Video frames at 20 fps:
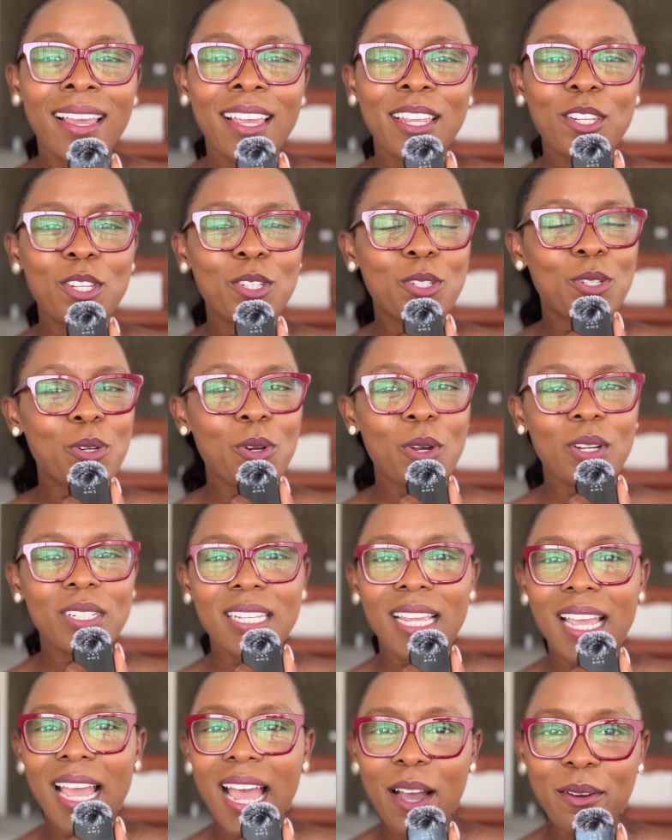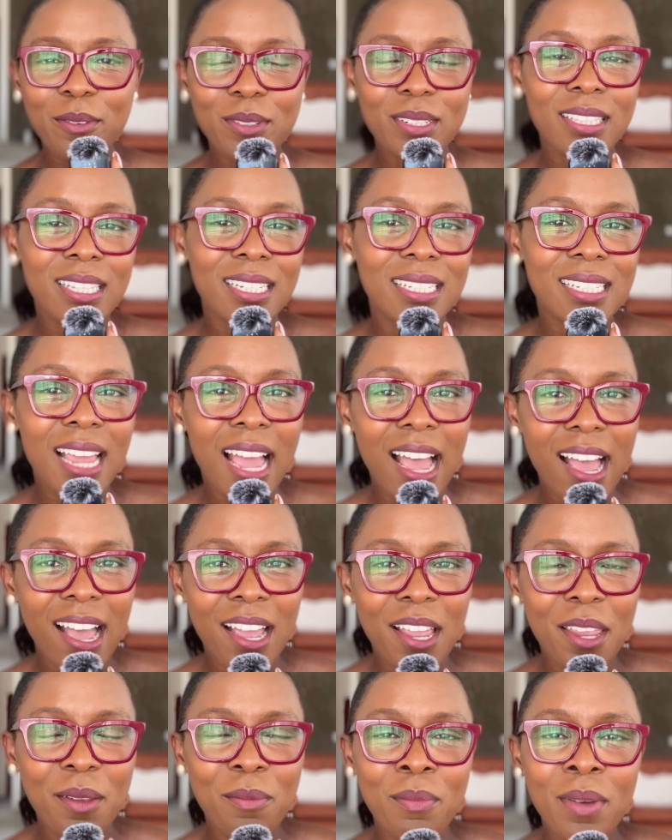You do not count the
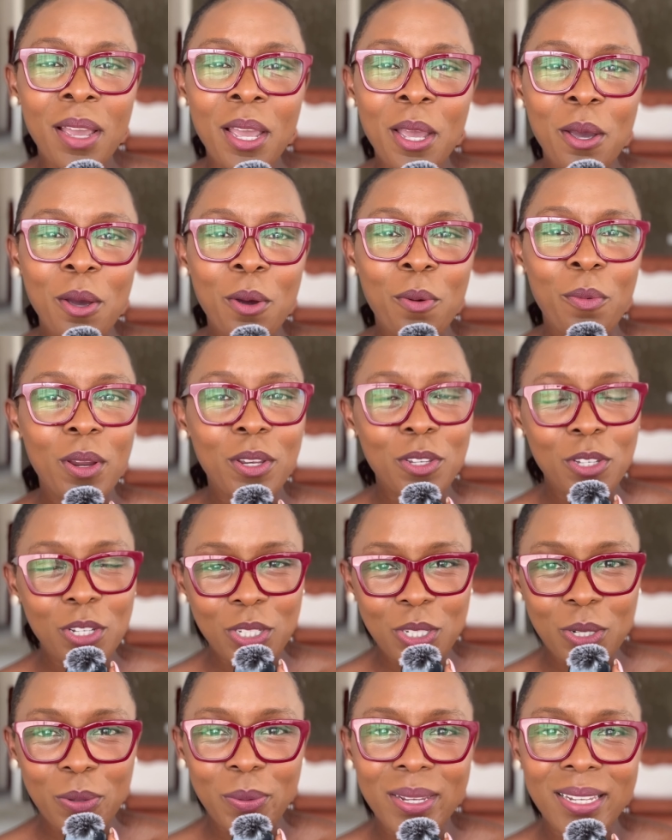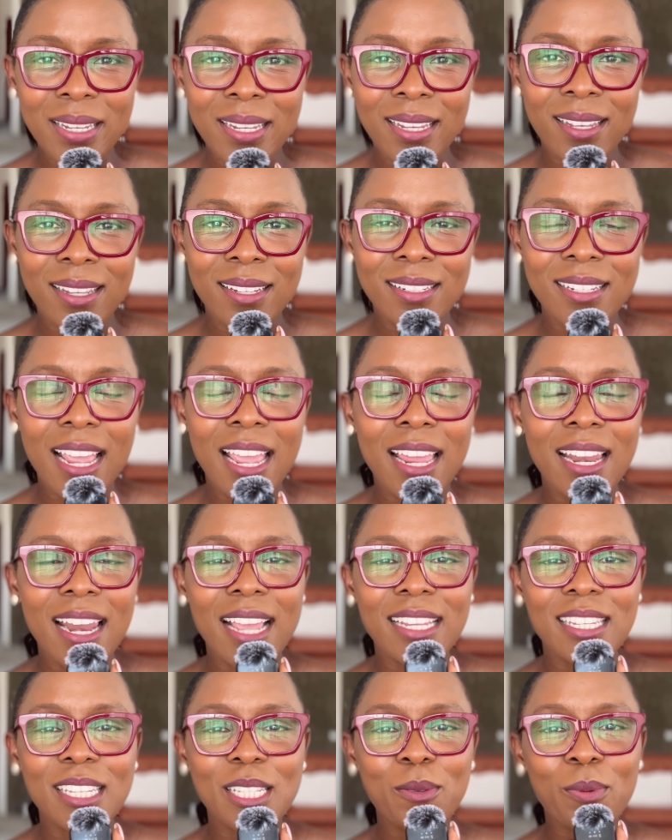time when you're doing it. And
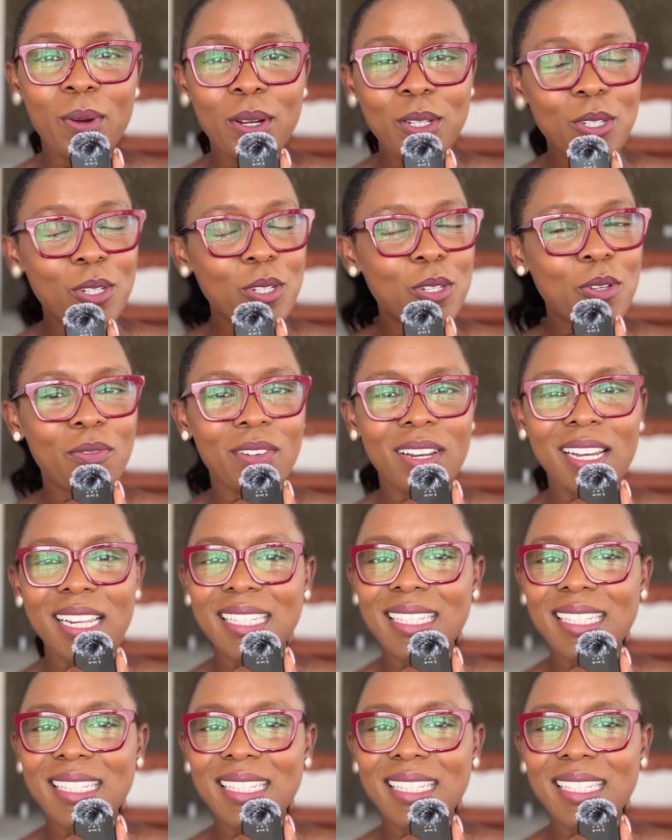I just want you to really